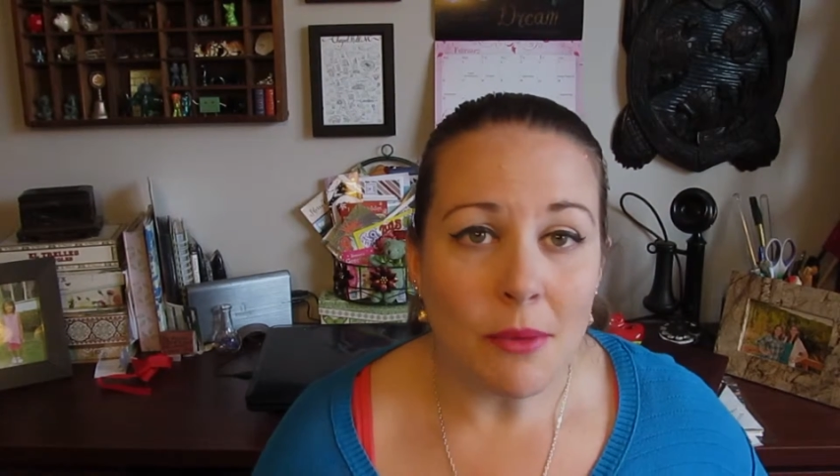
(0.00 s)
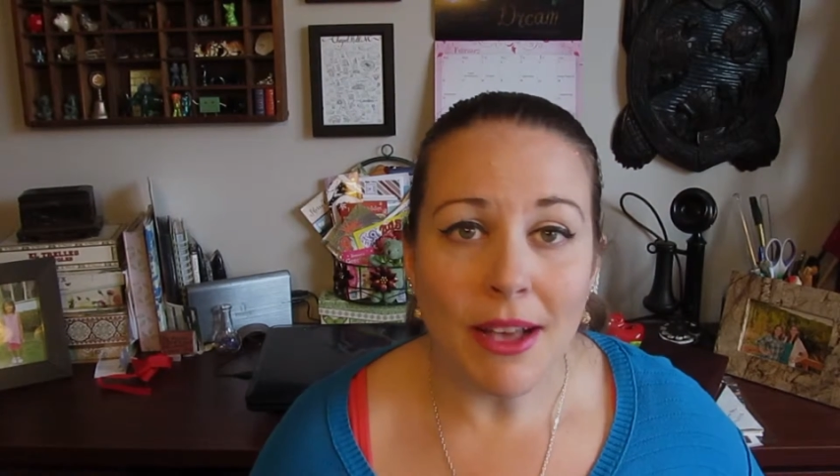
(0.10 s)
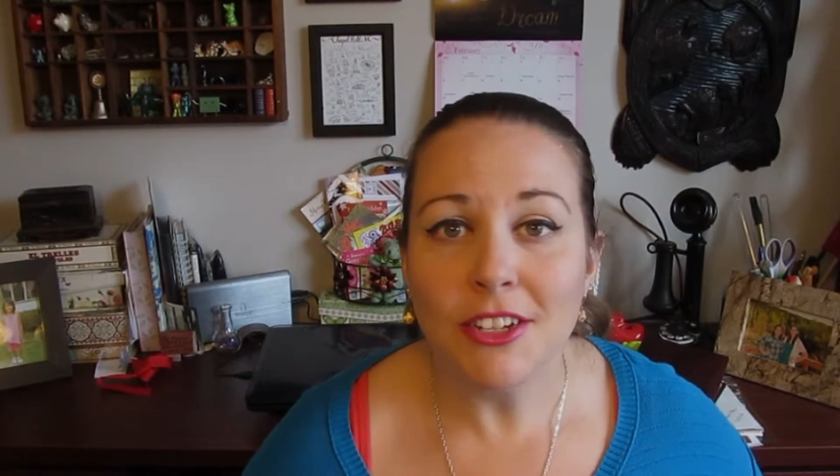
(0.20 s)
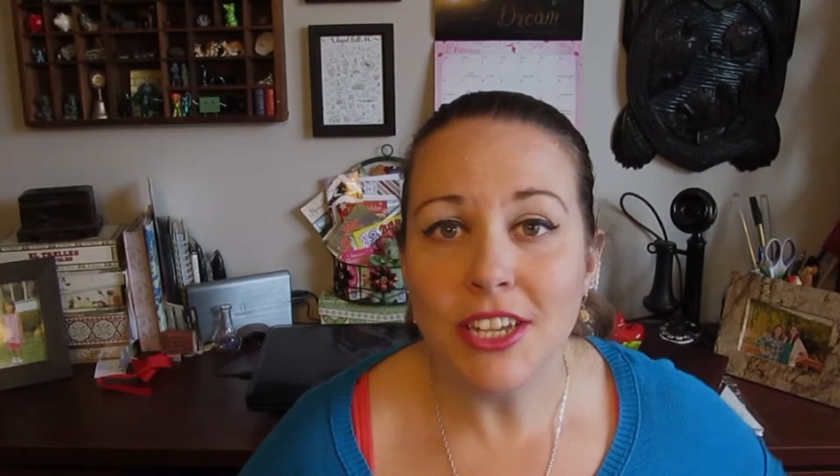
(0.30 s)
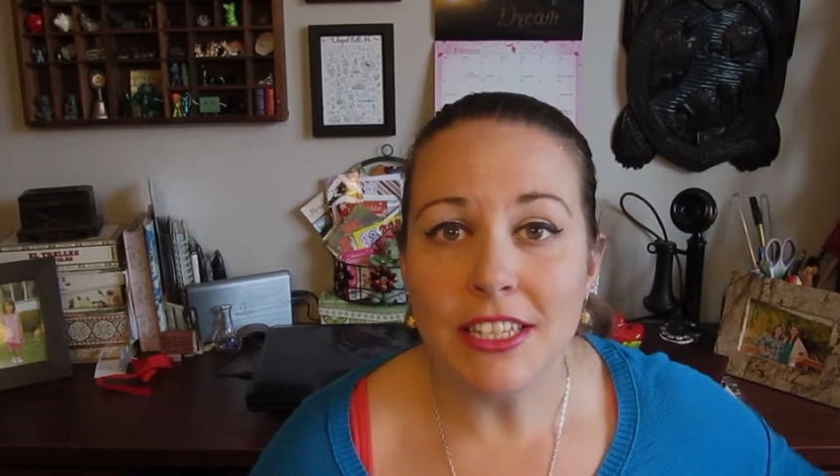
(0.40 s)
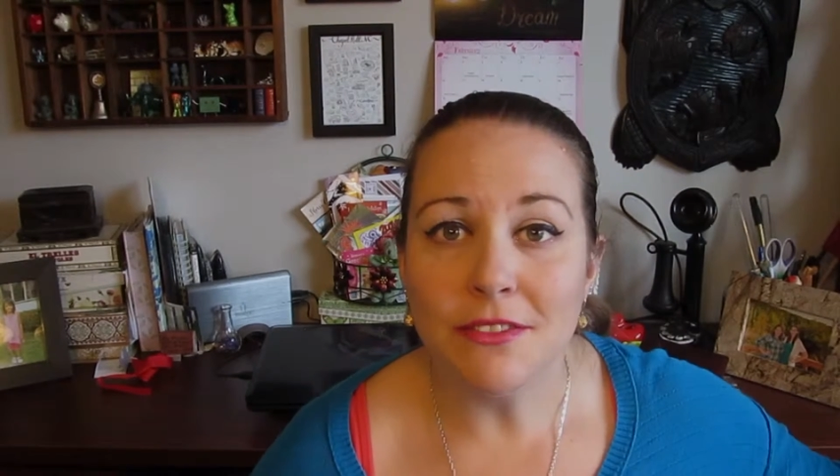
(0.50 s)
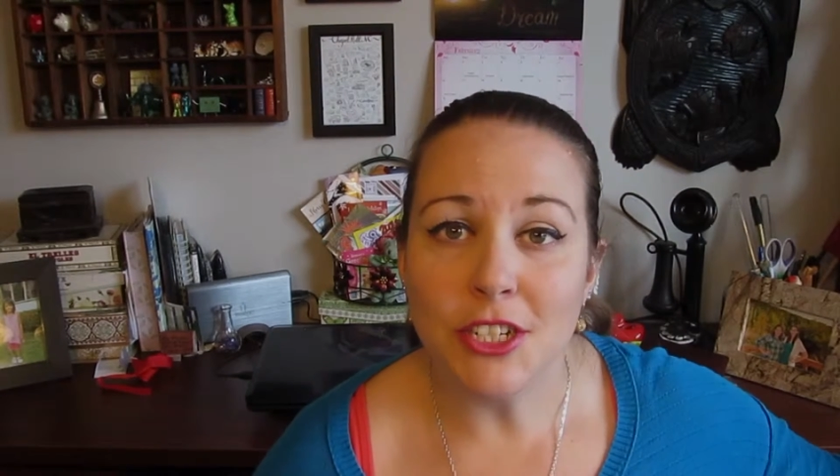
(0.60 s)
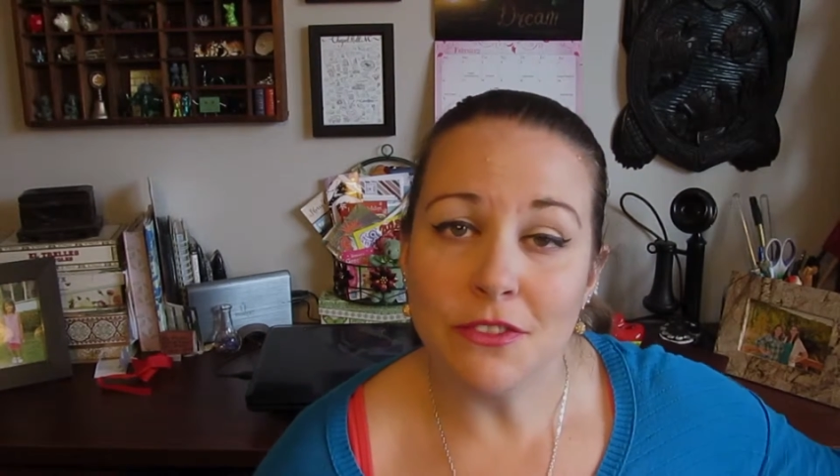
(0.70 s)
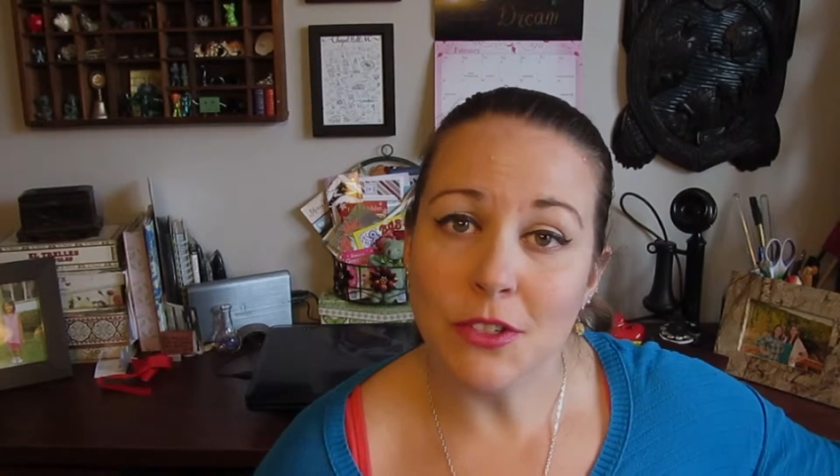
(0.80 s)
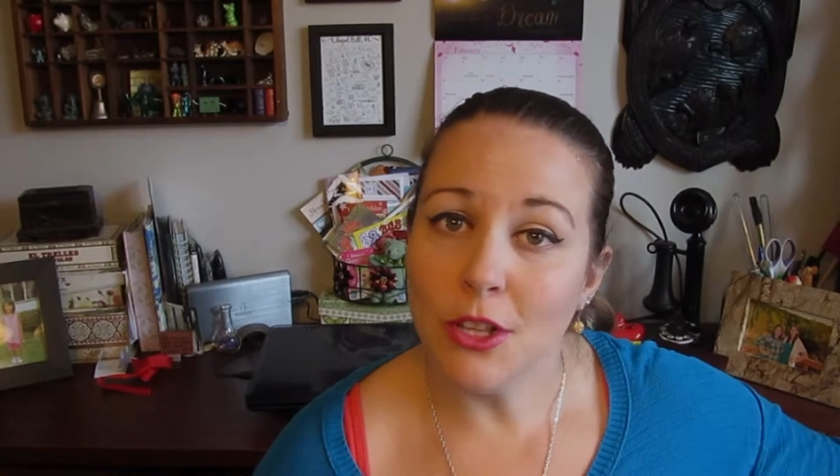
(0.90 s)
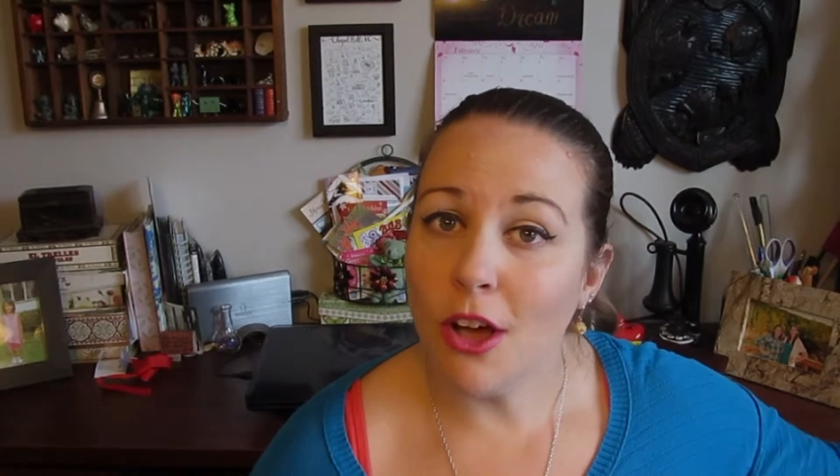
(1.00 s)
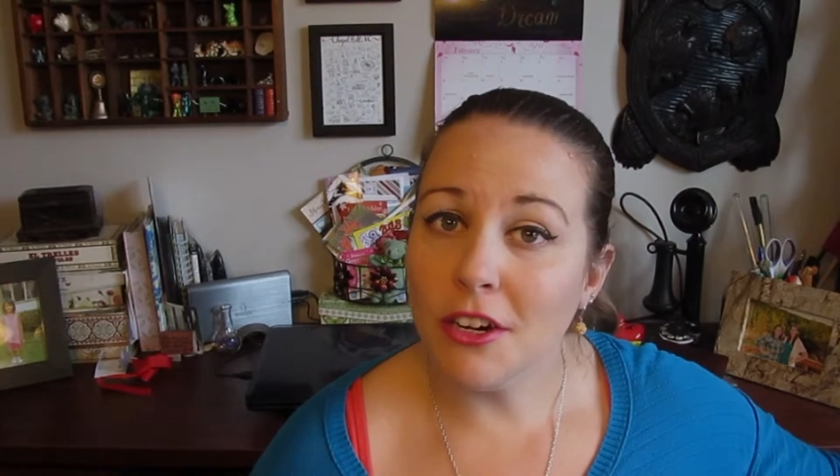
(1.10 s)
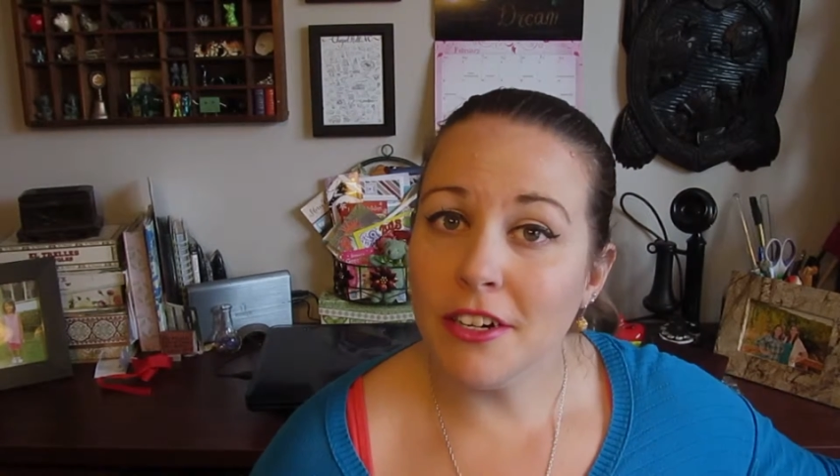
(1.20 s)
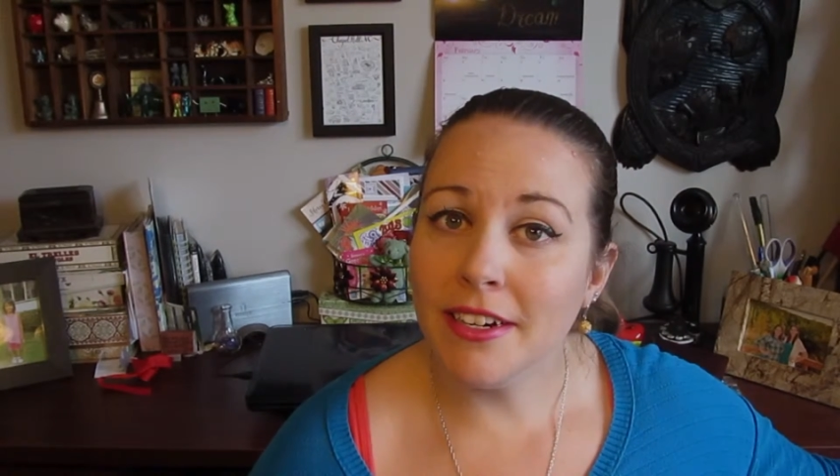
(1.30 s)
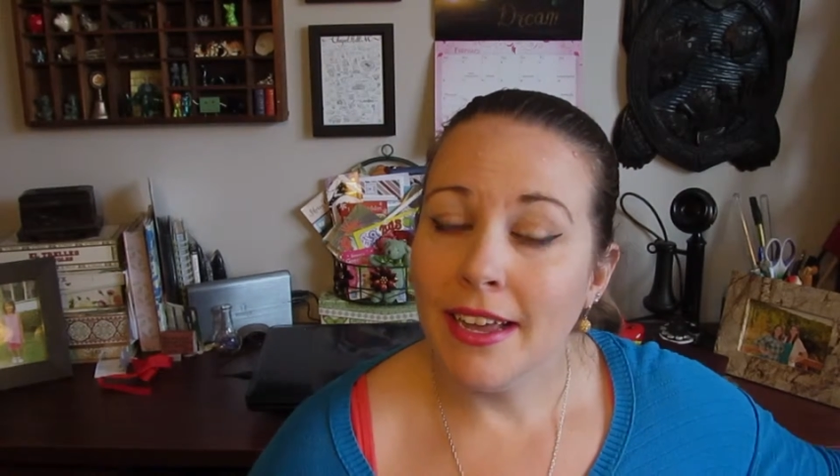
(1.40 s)
about jellyfish for
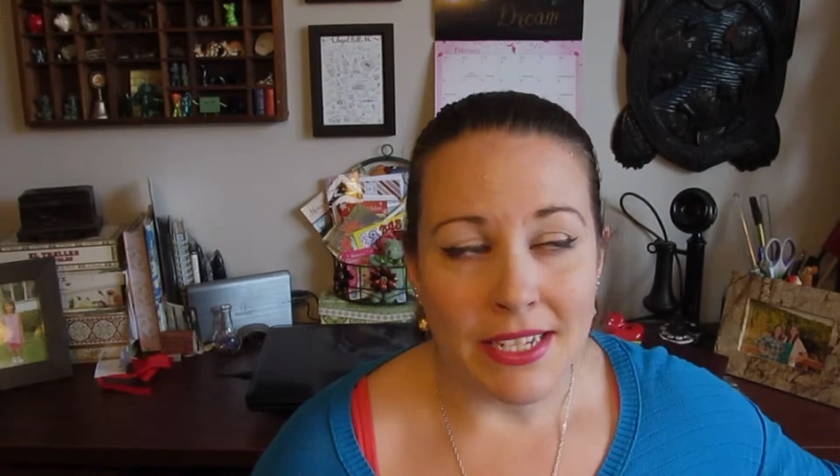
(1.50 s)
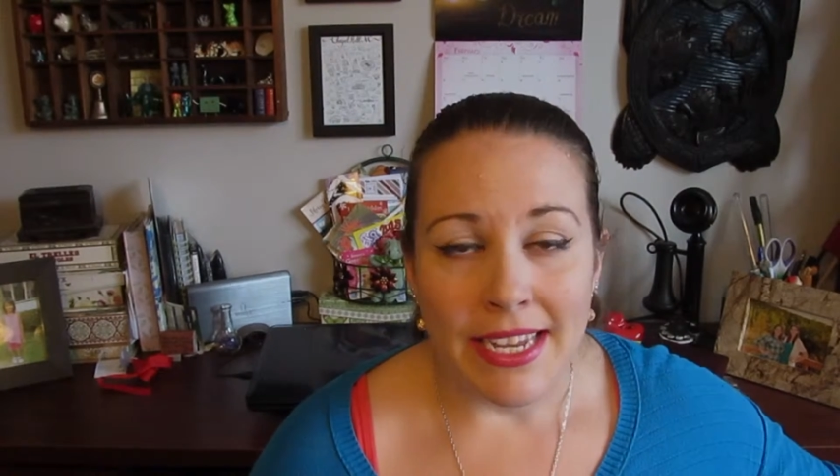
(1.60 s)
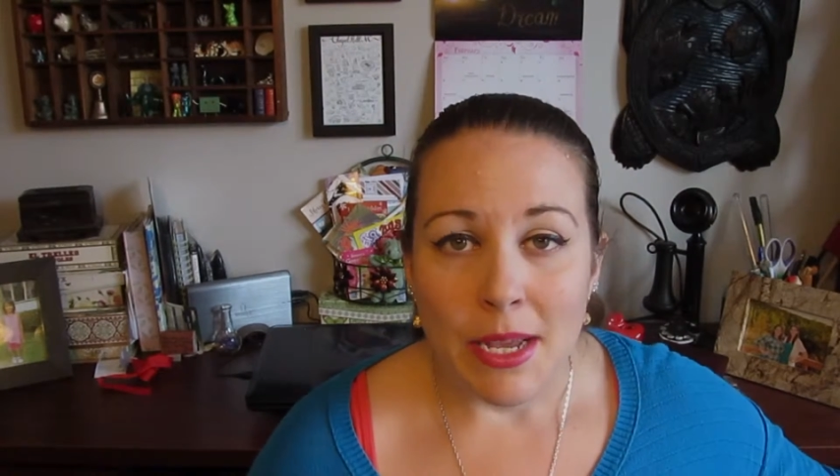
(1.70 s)
longer,